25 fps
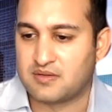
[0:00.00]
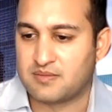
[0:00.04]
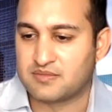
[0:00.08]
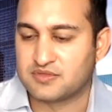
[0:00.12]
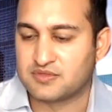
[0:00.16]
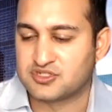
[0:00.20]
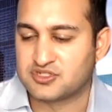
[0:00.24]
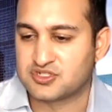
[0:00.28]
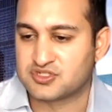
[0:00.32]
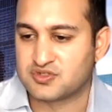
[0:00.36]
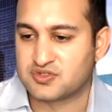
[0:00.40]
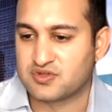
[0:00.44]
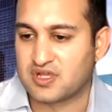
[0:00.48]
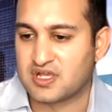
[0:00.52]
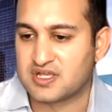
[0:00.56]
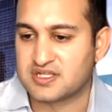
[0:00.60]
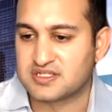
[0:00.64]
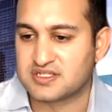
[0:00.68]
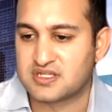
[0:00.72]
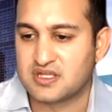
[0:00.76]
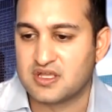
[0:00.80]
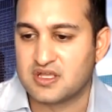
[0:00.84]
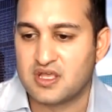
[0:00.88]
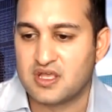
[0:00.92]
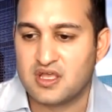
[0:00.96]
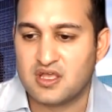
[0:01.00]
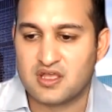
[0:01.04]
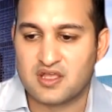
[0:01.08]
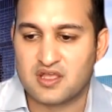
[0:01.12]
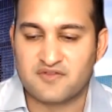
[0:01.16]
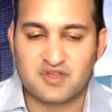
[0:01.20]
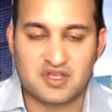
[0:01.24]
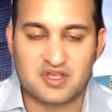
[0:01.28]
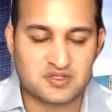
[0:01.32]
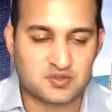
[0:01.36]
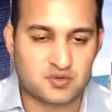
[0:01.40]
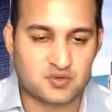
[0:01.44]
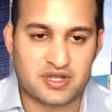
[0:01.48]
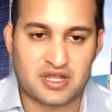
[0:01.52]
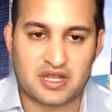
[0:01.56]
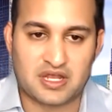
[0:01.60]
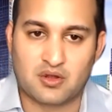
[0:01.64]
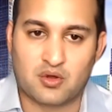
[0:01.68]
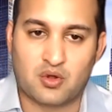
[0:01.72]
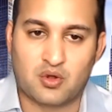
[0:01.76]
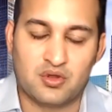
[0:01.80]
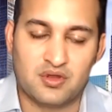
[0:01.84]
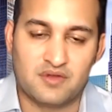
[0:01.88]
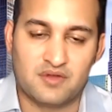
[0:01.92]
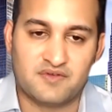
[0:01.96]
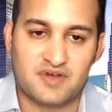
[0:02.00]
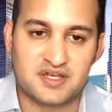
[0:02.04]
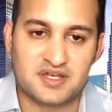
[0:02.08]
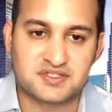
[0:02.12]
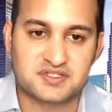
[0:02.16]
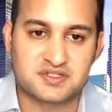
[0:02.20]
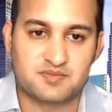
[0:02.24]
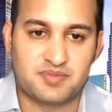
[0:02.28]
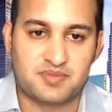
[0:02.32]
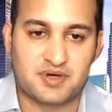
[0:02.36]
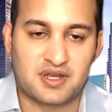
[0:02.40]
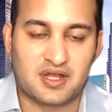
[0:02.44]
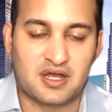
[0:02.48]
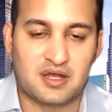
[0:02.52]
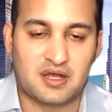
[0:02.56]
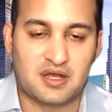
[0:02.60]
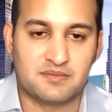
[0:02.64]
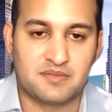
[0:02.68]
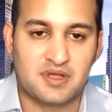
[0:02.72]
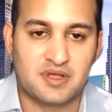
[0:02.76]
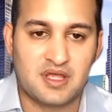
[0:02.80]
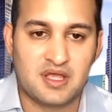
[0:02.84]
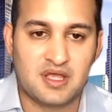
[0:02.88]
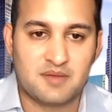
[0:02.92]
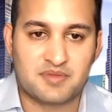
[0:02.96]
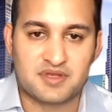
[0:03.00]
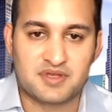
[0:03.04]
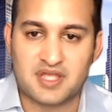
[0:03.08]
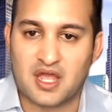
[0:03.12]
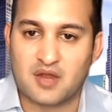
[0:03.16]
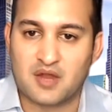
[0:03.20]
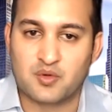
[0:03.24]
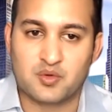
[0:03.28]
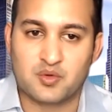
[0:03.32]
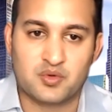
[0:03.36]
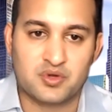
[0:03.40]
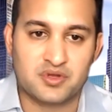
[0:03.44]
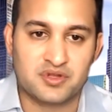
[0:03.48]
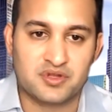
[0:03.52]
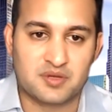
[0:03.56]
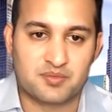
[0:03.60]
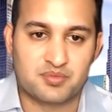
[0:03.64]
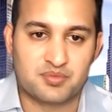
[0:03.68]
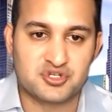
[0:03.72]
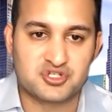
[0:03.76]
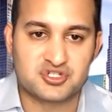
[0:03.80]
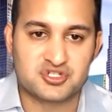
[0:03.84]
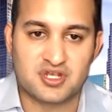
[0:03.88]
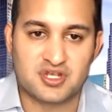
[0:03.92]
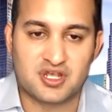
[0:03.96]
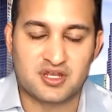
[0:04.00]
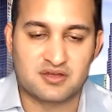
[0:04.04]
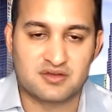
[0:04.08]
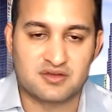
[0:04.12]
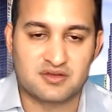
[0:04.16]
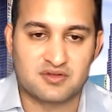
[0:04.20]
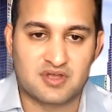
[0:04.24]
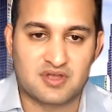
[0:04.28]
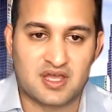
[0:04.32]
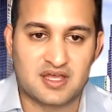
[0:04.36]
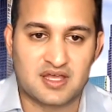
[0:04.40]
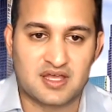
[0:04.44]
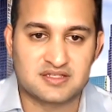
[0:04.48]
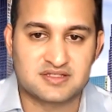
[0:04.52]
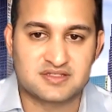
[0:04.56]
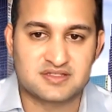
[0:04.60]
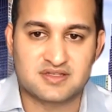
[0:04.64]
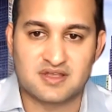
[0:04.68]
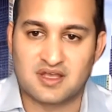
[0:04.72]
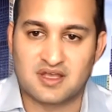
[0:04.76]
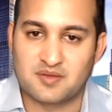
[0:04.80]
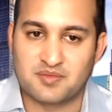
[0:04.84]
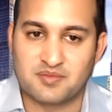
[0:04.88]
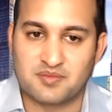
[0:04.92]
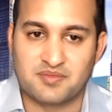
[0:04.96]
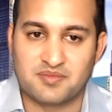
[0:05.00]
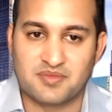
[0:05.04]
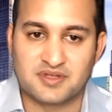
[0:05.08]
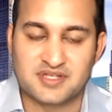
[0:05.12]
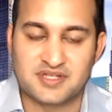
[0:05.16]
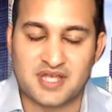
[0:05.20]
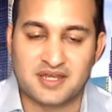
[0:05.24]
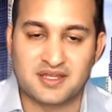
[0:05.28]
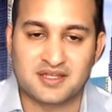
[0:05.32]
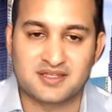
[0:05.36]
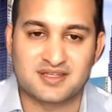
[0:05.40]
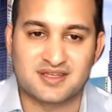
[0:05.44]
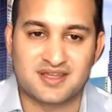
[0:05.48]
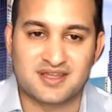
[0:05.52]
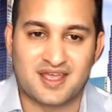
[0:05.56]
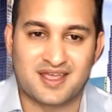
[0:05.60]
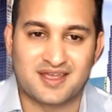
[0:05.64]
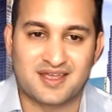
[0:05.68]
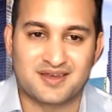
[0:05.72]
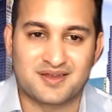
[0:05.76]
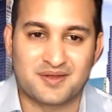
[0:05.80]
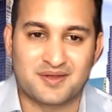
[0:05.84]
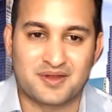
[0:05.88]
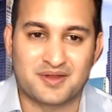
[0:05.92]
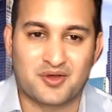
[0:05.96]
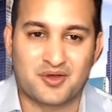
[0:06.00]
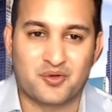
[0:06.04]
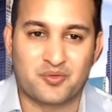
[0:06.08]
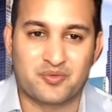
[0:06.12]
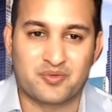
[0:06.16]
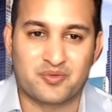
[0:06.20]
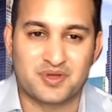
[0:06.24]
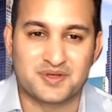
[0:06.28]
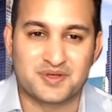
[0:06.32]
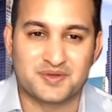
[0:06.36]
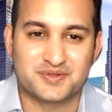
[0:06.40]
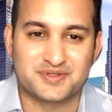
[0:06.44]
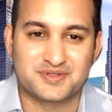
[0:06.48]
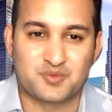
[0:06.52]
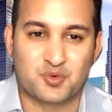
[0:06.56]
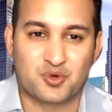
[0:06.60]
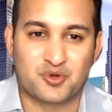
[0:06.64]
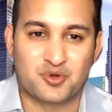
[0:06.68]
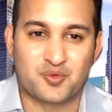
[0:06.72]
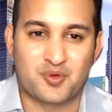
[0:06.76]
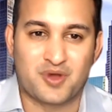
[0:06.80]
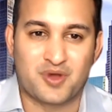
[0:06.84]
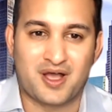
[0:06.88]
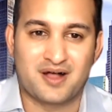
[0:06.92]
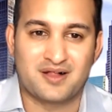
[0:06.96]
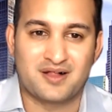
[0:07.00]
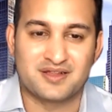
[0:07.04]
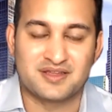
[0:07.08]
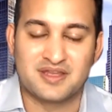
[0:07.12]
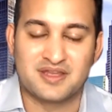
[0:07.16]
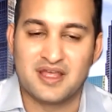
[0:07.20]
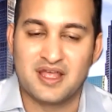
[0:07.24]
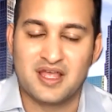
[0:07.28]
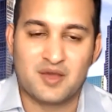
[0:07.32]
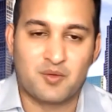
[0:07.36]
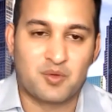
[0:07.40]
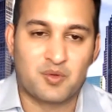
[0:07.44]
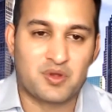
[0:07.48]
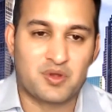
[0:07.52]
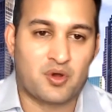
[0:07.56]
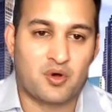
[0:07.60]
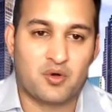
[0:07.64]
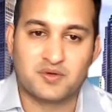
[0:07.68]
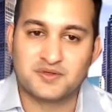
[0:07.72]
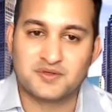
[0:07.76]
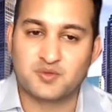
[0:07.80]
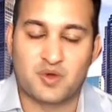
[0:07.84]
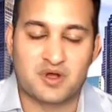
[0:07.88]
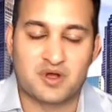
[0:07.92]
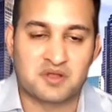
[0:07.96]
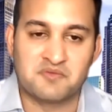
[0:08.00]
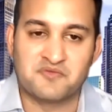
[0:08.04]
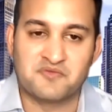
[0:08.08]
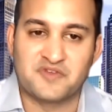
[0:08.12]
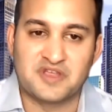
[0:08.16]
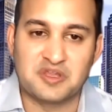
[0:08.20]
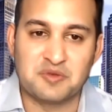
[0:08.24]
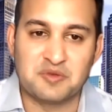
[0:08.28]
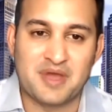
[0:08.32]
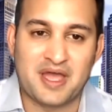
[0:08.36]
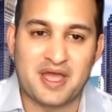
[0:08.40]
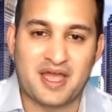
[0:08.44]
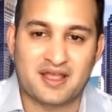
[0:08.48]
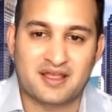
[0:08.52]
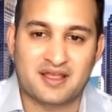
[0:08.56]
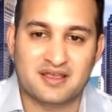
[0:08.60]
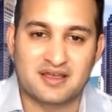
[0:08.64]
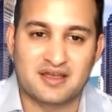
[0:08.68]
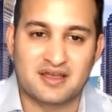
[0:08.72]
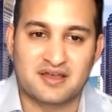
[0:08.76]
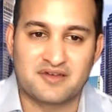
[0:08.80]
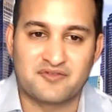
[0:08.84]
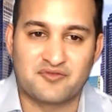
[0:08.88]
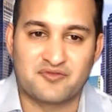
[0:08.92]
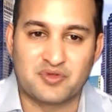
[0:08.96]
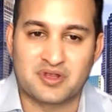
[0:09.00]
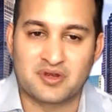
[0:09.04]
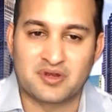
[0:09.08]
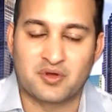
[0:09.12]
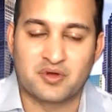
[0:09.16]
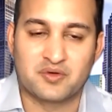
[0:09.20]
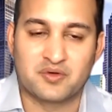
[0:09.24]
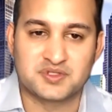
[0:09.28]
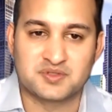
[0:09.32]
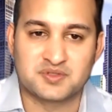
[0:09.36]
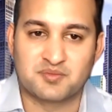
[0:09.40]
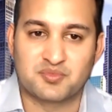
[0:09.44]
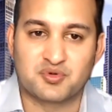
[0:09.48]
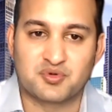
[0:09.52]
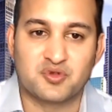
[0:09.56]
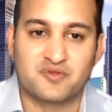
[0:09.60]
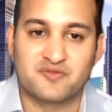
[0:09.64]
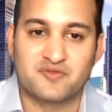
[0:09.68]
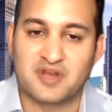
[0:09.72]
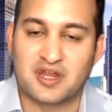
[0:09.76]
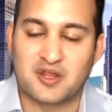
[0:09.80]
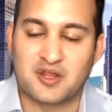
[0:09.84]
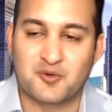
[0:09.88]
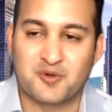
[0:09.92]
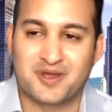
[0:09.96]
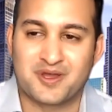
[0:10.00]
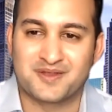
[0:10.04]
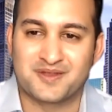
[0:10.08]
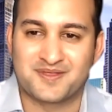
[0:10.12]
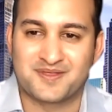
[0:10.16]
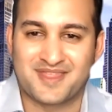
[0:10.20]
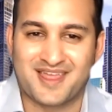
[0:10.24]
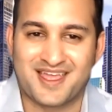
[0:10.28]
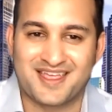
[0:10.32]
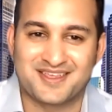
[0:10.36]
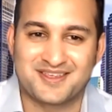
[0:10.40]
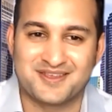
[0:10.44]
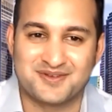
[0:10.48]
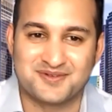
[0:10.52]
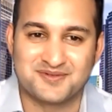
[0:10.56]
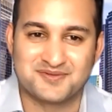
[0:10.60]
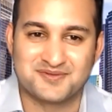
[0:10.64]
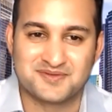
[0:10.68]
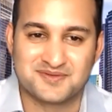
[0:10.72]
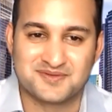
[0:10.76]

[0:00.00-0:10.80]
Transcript: just so if you guys want to get a hold of us. But yeah, we really appreciate you guys attending today, and hope it was worthwhile. And we always welcome feedback if we can always improve in any way. Thank you.